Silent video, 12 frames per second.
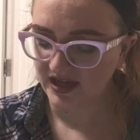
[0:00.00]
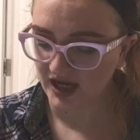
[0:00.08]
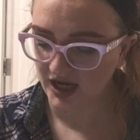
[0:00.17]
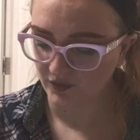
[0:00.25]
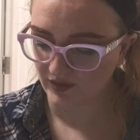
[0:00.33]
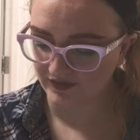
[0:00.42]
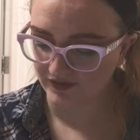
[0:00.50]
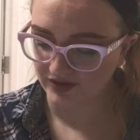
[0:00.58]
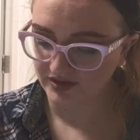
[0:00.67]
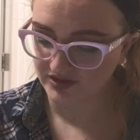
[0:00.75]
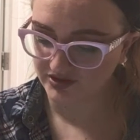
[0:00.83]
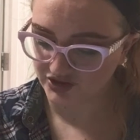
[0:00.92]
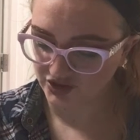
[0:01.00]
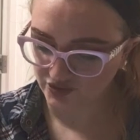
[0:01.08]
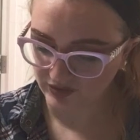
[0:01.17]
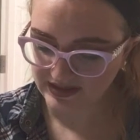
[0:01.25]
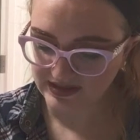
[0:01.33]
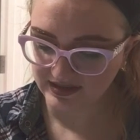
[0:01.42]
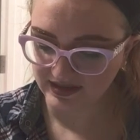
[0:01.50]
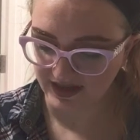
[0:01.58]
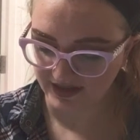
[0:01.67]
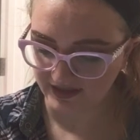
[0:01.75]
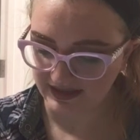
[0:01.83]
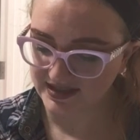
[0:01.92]
However, the strict
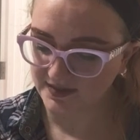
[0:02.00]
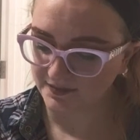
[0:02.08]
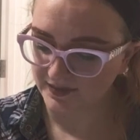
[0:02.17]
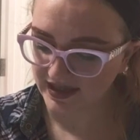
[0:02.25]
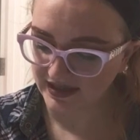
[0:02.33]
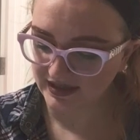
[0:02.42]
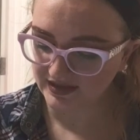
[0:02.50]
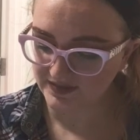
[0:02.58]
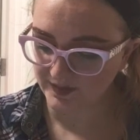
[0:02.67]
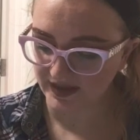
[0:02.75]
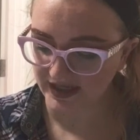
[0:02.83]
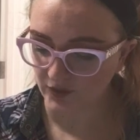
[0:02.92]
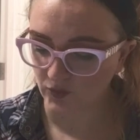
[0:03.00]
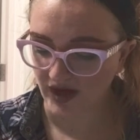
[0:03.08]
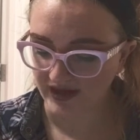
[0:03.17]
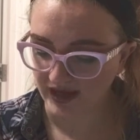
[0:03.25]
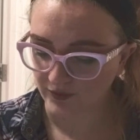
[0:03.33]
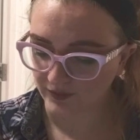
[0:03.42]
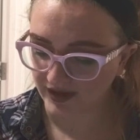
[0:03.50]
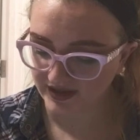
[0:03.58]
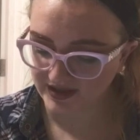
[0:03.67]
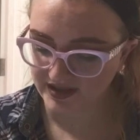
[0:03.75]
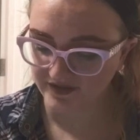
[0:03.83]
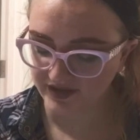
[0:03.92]
guidelines may explain why a
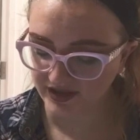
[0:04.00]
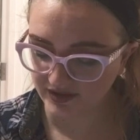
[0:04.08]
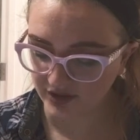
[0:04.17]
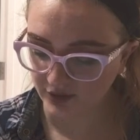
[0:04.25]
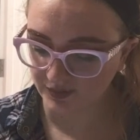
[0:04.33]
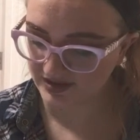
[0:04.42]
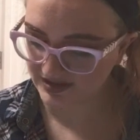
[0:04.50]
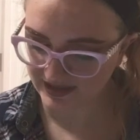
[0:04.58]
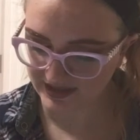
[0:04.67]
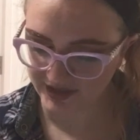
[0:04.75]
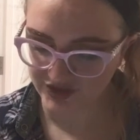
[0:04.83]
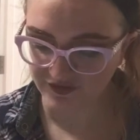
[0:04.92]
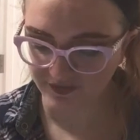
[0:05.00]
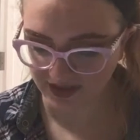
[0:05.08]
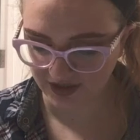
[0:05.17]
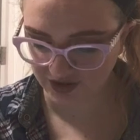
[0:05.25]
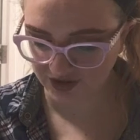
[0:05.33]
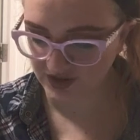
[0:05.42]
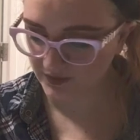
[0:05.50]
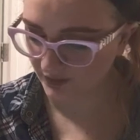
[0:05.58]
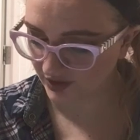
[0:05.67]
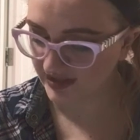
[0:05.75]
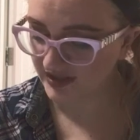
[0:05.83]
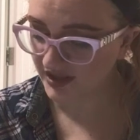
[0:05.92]
relatively low percentage of patients
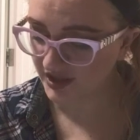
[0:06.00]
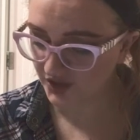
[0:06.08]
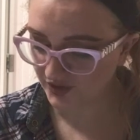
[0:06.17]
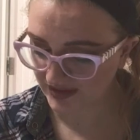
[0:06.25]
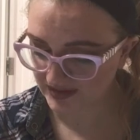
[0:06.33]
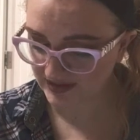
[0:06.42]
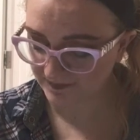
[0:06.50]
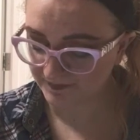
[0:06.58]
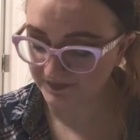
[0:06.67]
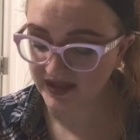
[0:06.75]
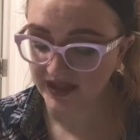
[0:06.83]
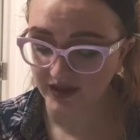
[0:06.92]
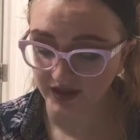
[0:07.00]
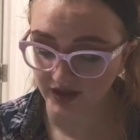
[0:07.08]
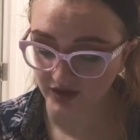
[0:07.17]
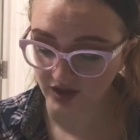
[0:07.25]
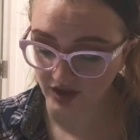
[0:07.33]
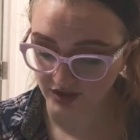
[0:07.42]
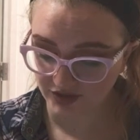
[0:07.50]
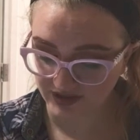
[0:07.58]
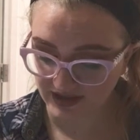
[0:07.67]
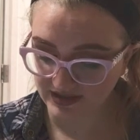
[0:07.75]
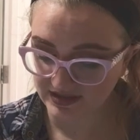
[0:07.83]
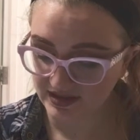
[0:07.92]
were adherent. In
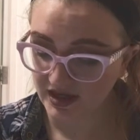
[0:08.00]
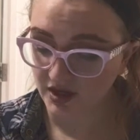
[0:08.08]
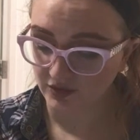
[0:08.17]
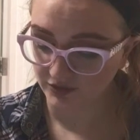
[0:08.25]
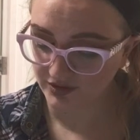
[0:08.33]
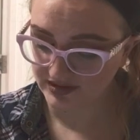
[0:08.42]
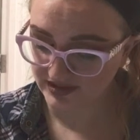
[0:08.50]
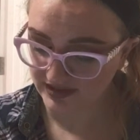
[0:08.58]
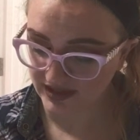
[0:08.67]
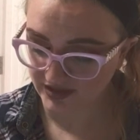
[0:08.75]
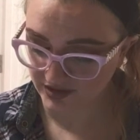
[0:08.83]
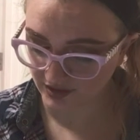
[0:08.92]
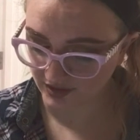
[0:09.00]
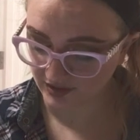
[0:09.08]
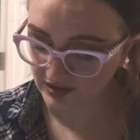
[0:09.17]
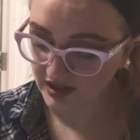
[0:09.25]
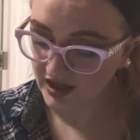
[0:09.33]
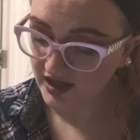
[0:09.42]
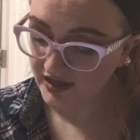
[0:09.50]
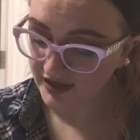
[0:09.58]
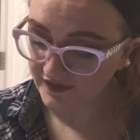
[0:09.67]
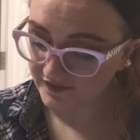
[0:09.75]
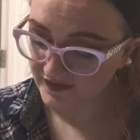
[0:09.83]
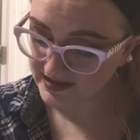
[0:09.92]
contrast, Rutten et al.
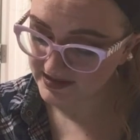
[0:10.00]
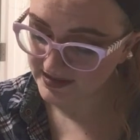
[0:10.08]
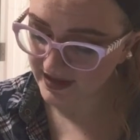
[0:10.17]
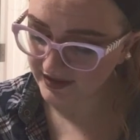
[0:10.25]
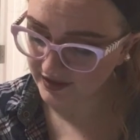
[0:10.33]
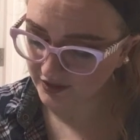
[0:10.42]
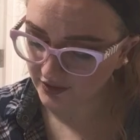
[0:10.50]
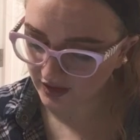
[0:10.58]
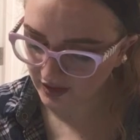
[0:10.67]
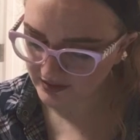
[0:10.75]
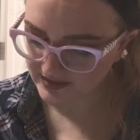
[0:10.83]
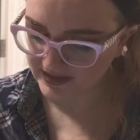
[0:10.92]
Investigated all